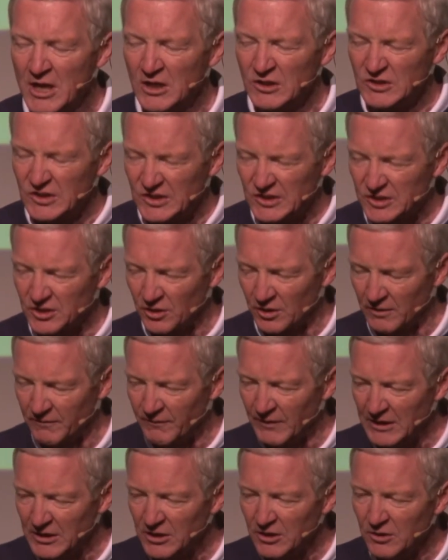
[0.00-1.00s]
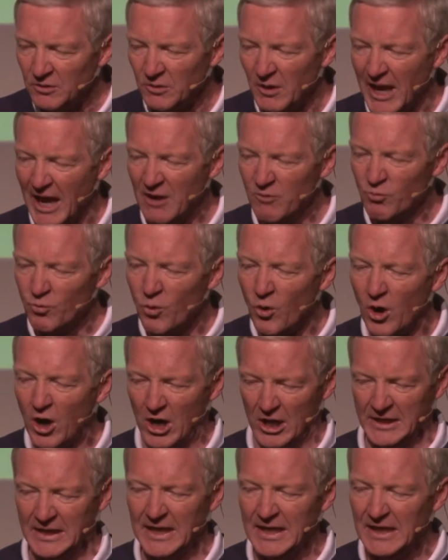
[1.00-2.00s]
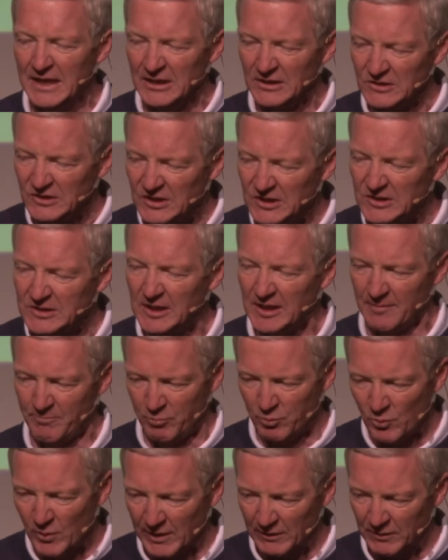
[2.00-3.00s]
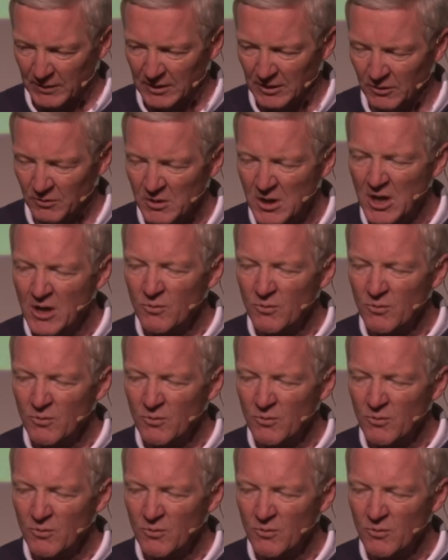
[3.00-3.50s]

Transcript: serving you, and walking in step with you.